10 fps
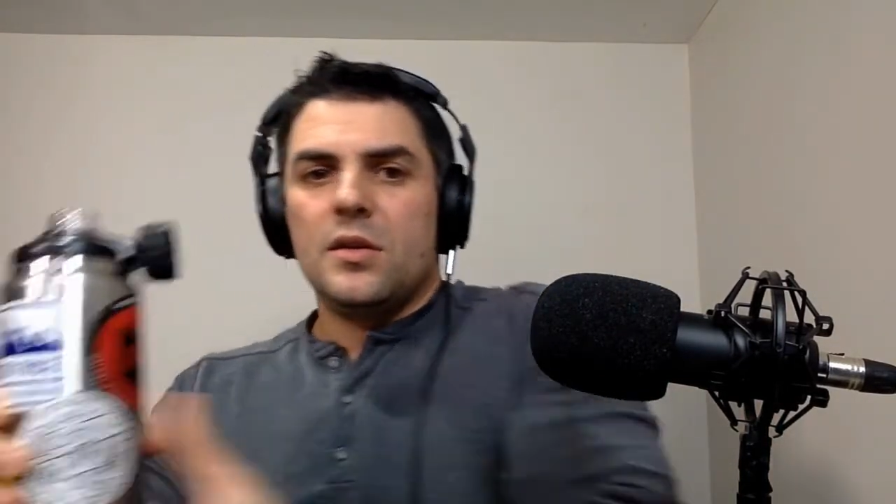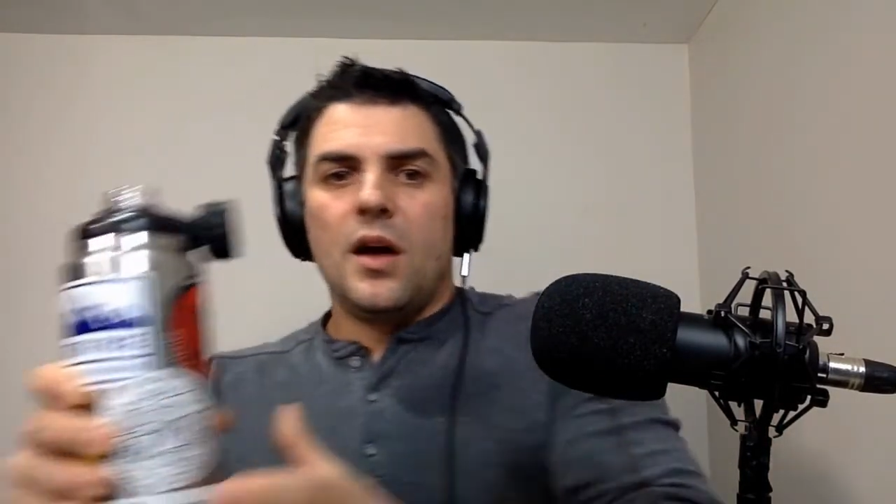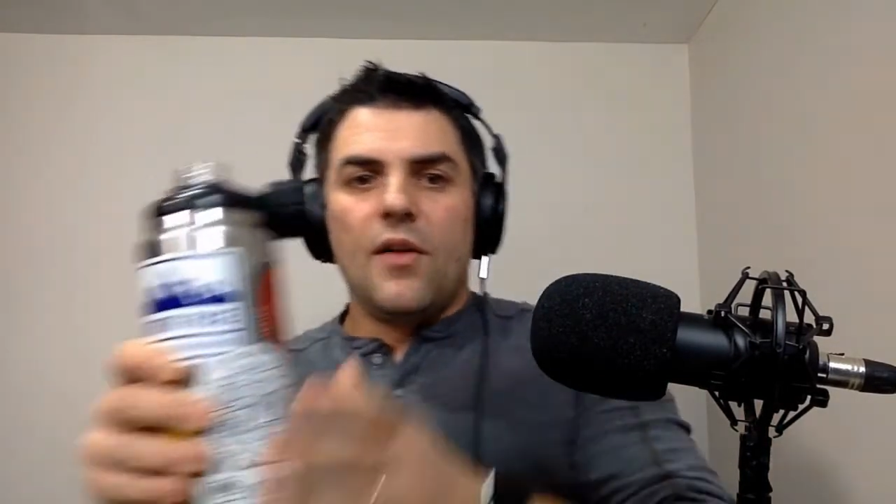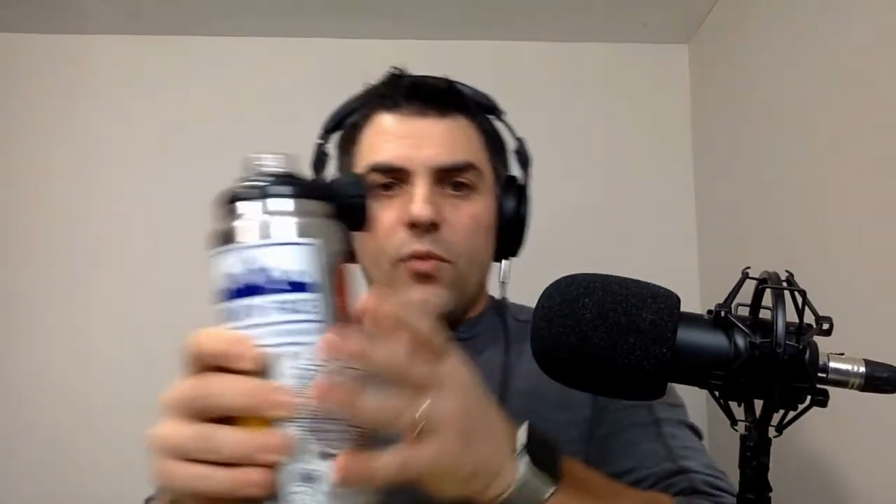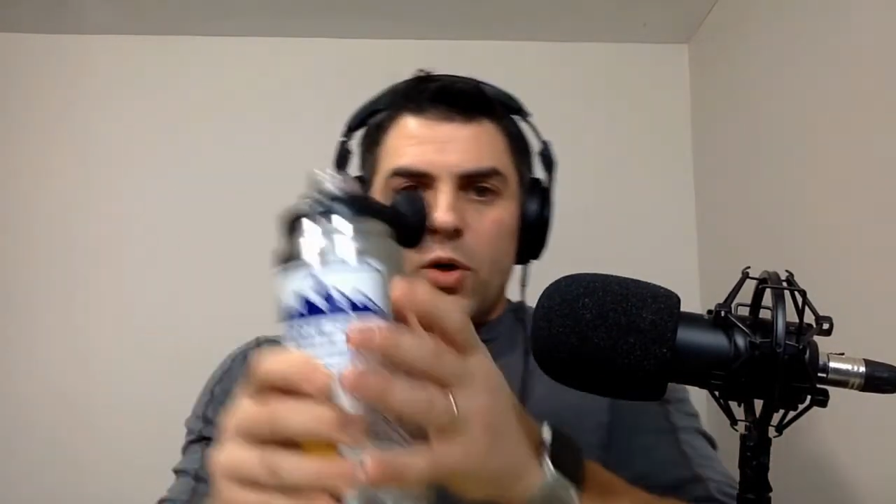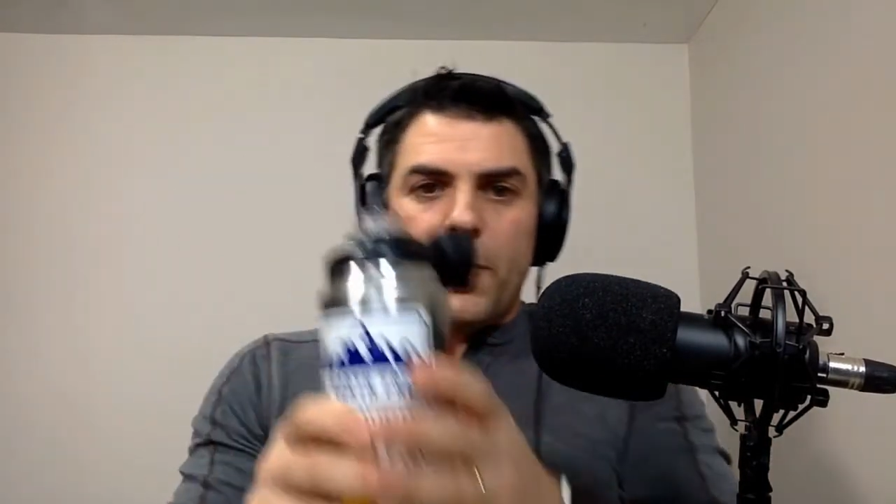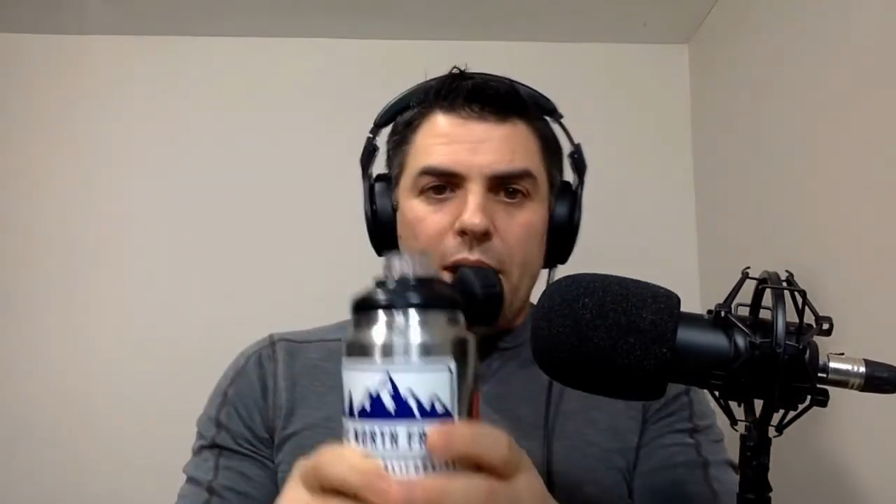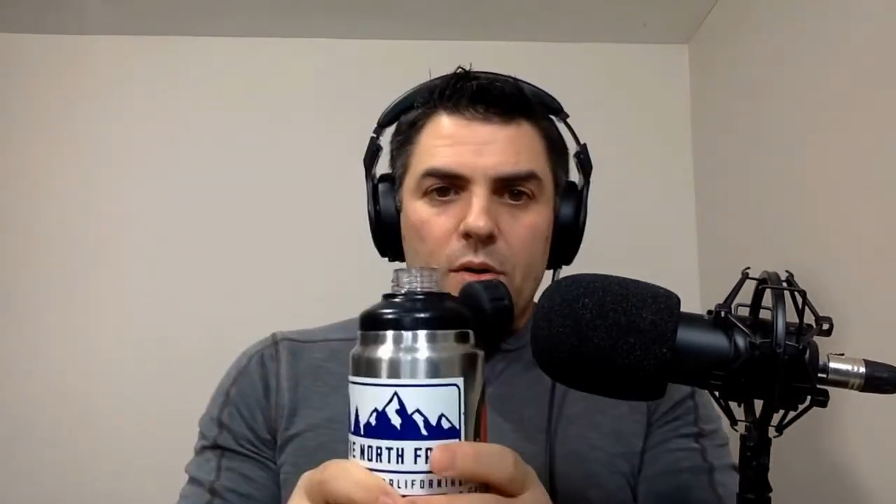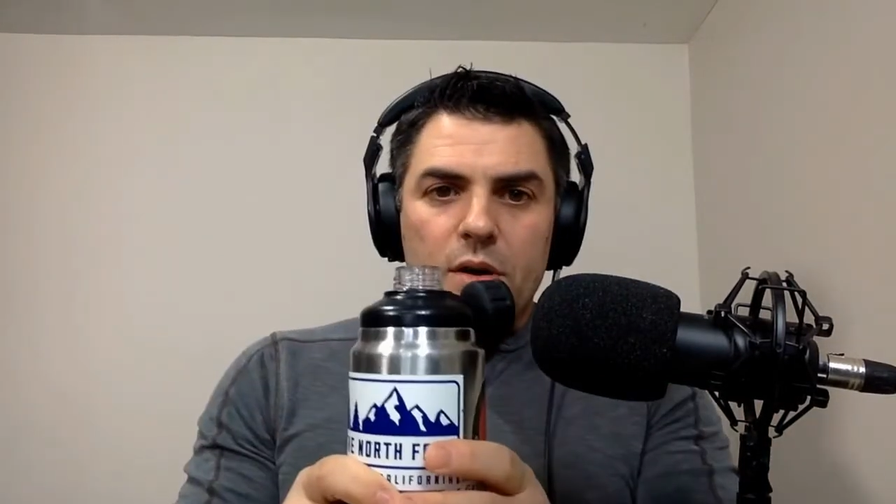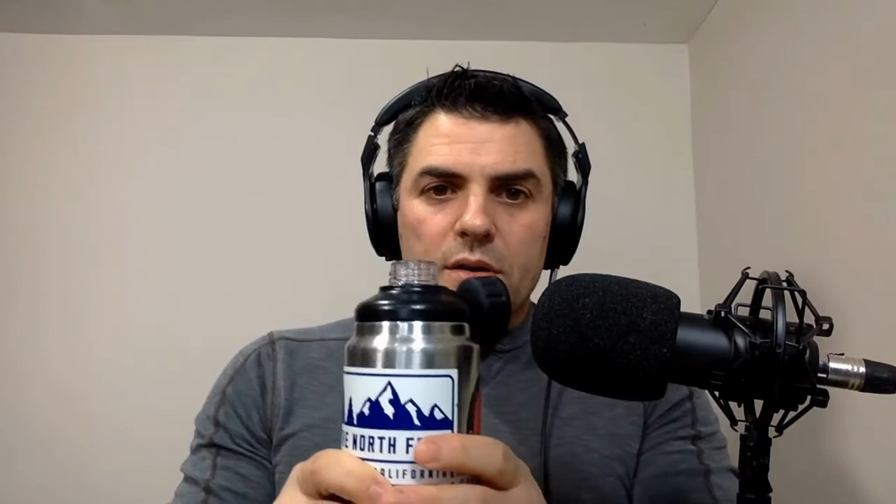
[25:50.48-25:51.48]
of
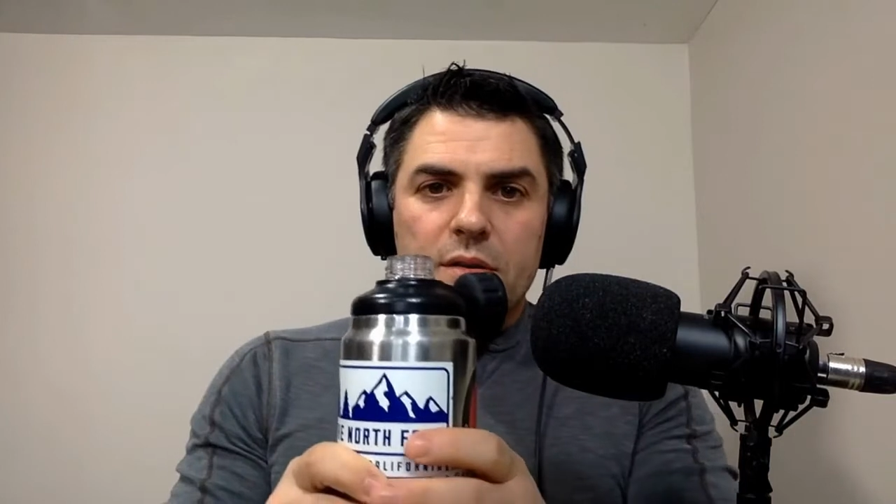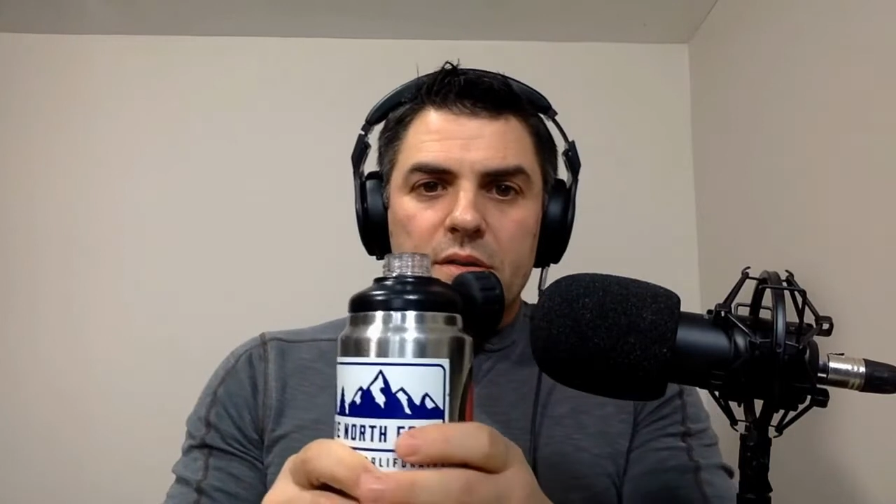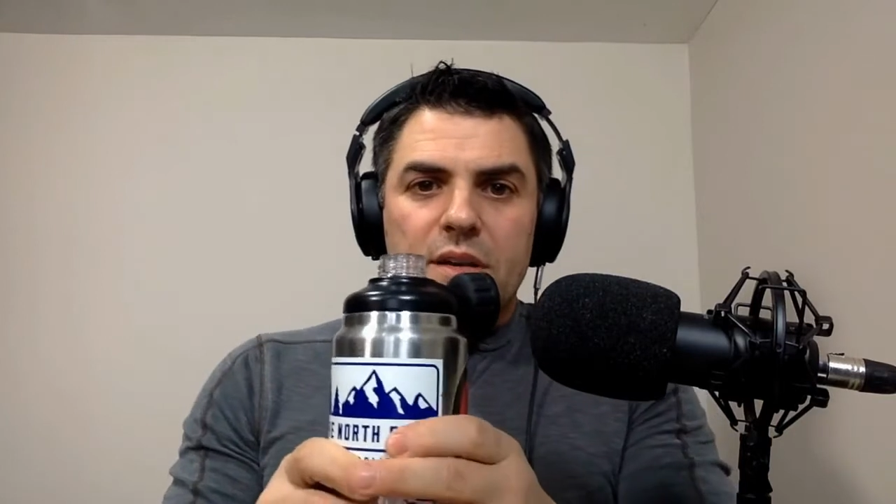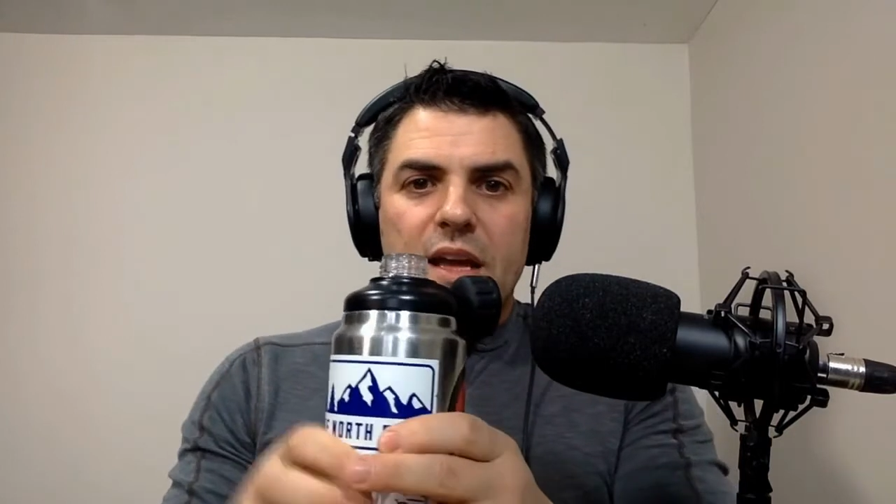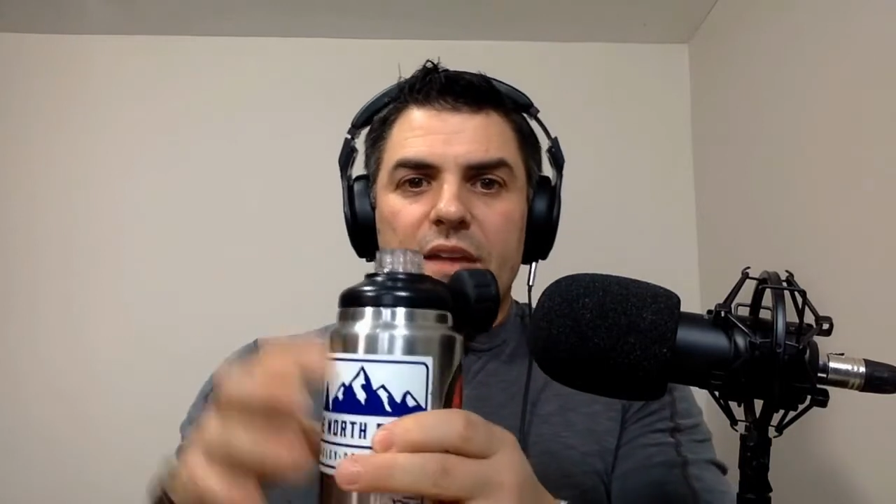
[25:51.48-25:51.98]
willpower, and